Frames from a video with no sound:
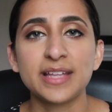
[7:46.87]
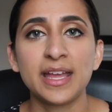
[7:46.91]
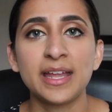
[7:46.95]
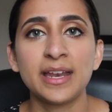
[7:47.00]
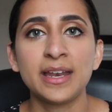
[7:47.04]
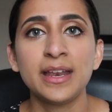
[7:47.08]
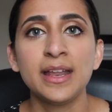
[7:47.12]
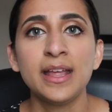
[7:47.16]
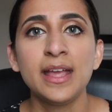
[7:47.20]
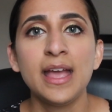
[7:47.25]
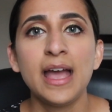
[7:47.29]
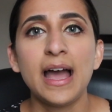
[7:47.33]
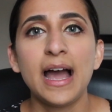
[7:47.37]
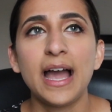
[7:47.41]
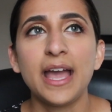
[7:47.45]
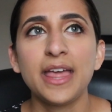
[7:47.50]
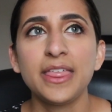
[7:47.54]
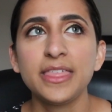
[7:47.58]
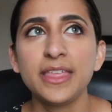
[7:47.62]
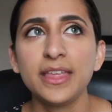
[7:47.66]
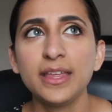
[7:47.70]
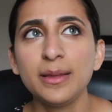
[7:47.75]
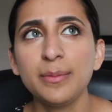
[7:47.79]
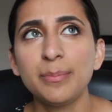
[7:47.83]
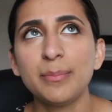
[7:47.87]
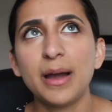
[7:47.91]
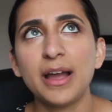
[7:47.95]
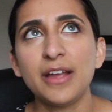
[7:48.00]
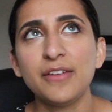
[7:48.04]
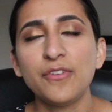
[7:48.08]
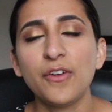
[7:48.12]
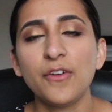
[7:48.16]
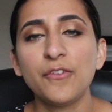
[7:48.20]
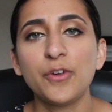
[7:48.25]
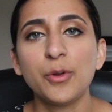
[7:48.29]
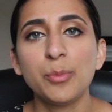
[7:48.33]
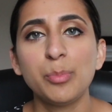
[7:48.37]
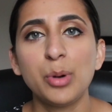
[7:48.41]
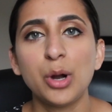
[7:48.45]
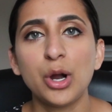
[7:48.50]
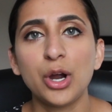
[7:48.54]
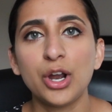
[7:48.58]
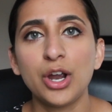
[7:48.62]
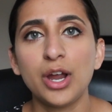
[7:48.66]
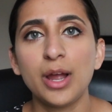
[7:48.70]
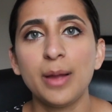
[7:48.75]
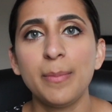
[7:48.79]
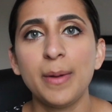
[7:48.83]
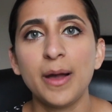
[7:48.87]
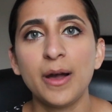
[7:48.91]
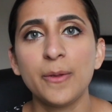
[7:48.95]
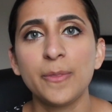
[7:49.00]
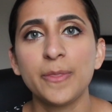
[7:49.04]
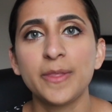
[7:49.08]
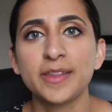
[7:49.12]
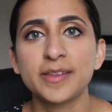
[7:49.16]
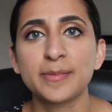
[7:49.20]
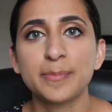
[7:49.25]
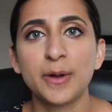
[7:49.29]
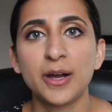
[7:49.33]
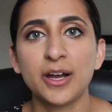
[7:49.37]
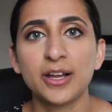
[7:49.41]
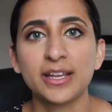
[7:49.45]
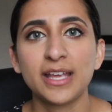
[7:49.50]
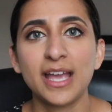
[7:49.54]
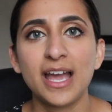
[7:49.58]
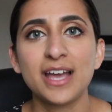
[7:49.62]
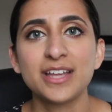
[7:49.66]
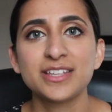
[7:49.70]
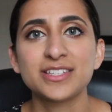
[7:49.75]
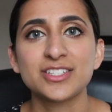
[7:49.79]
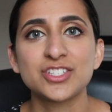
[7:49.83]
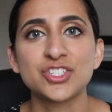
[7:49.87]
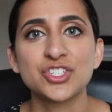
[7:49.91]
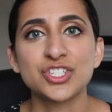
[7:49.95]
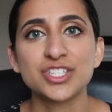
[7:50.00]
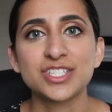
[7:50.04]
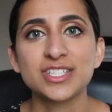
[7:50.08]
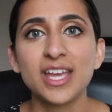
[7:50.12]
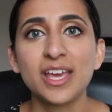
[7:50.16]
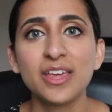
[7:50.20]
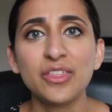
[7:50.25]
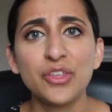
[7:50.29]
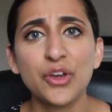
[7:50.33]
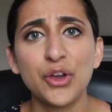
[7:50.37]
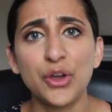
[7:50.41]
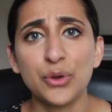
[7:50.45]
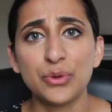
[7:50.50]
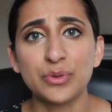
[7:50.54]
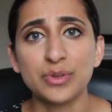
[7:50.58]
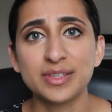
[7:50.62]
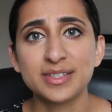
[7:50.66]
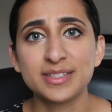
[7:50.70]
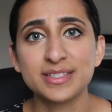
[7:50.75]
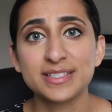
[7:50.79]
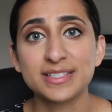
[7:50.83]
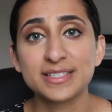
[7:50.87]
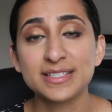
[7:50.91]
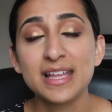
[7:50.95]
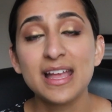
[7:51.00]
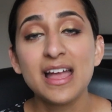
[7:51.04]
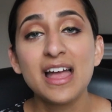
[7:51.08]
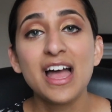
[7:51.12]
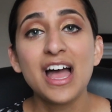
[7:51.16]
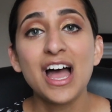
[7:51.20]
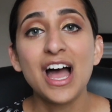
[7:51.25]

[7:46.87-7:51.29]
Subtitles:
And I think my favorite part about this podcast is just like the hosts